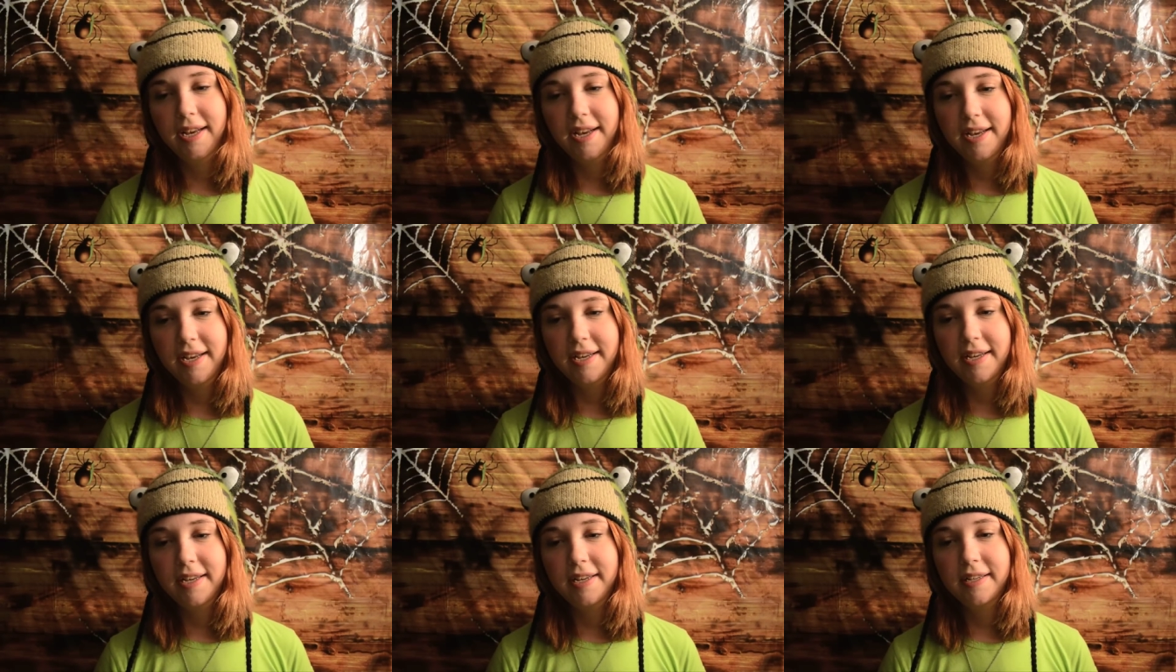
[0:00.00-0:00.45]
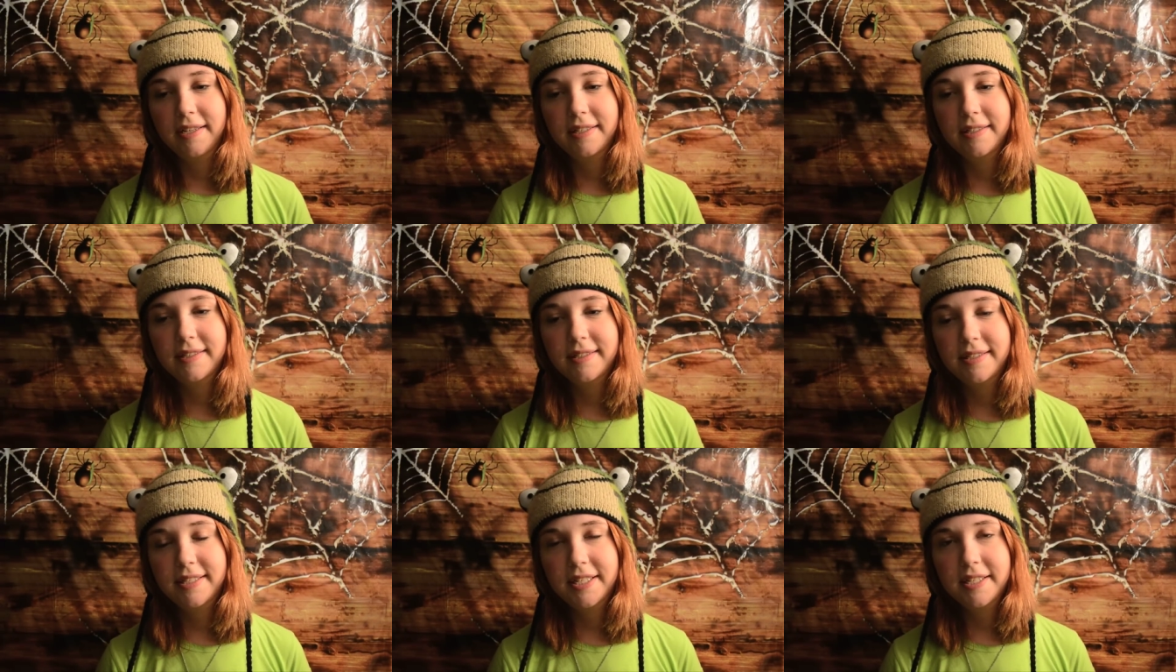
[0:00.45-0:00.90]
Uh,
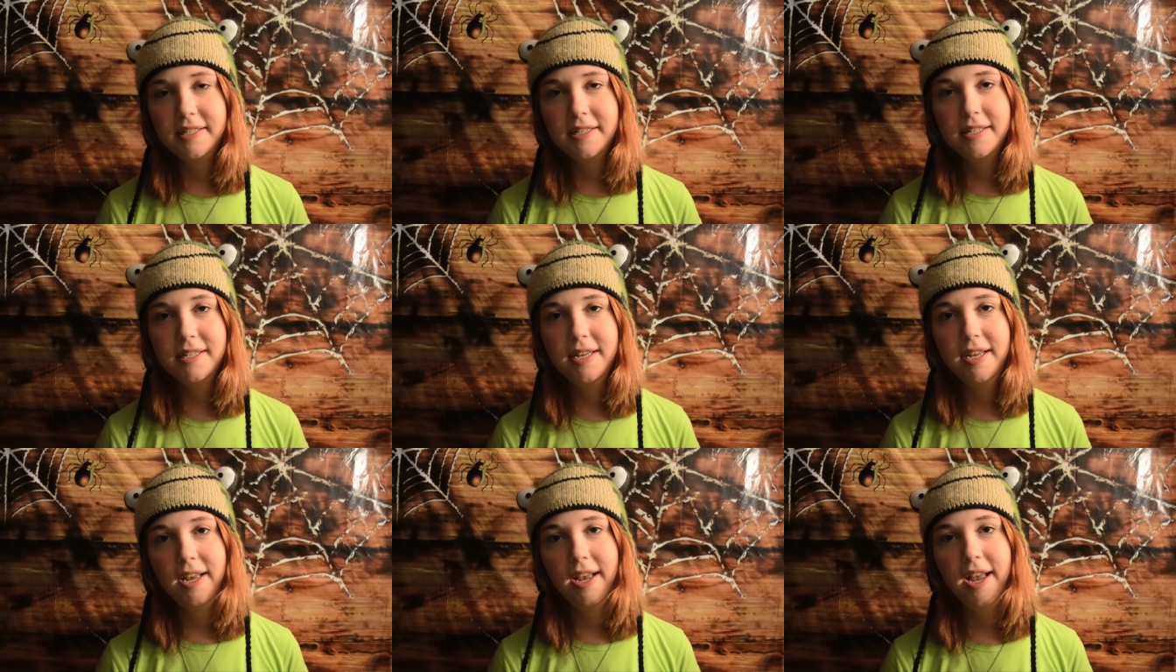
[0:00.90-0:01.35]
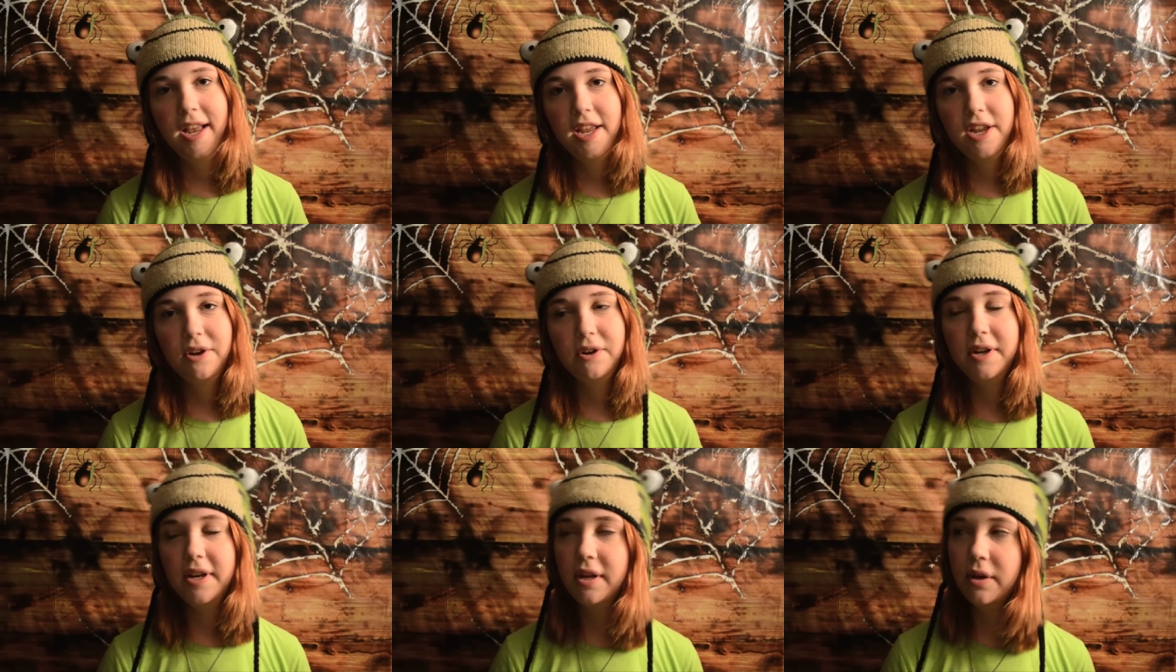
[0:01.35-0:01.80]
still
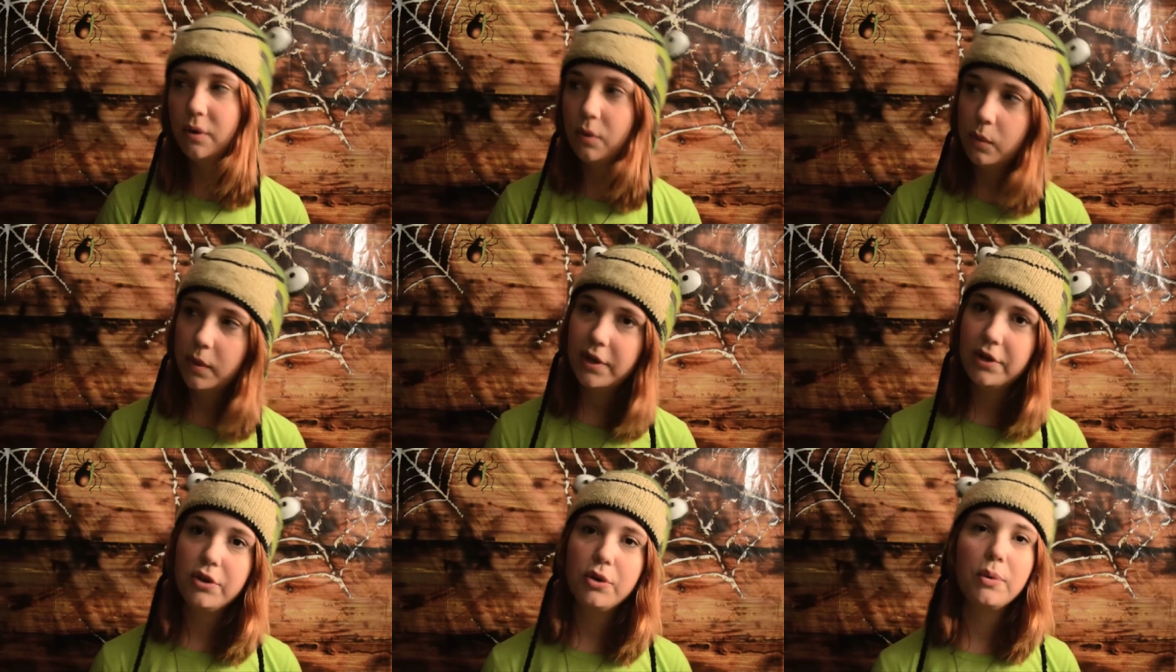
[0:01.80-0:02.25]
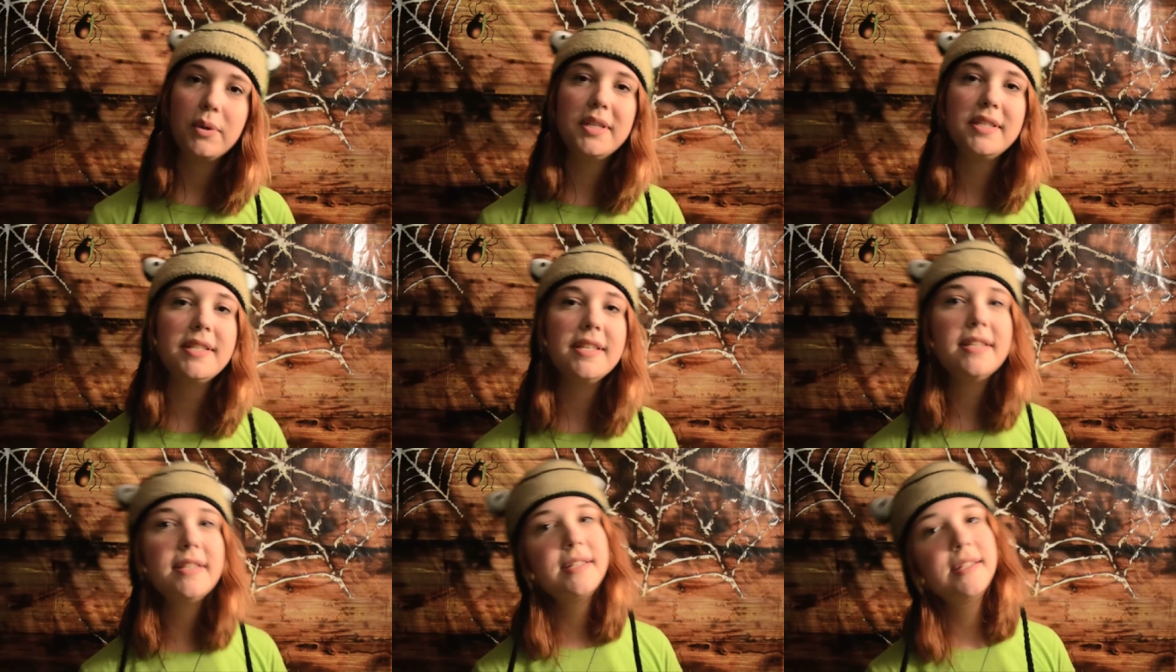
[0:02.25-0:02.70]
hearing weird
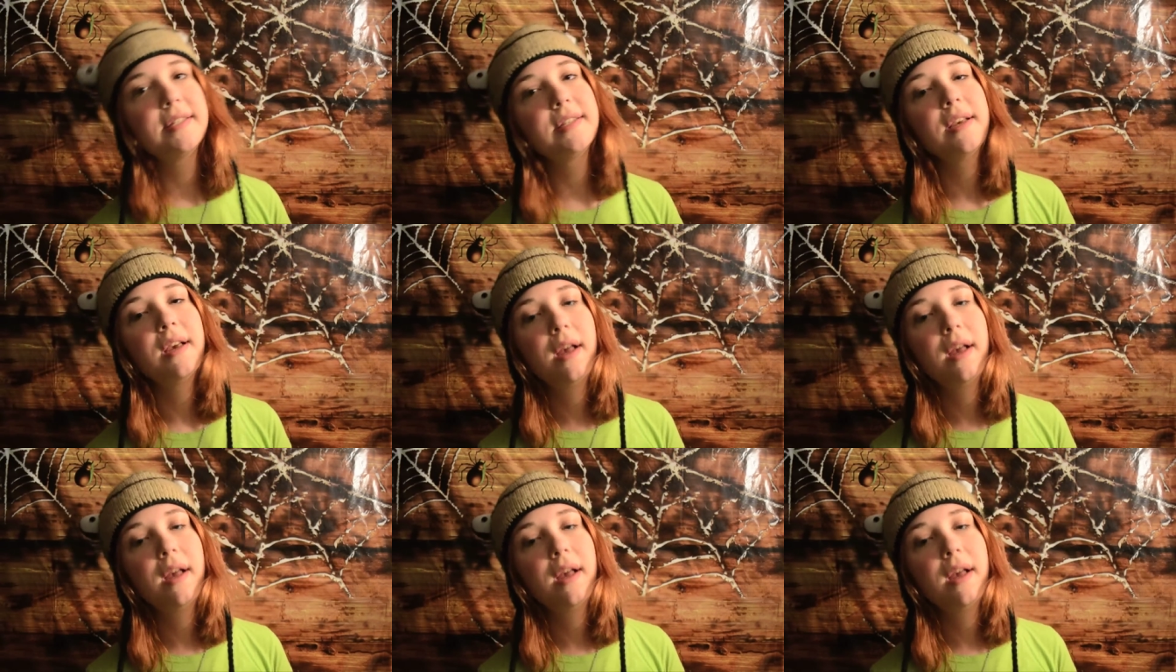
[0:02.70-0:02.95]
noises,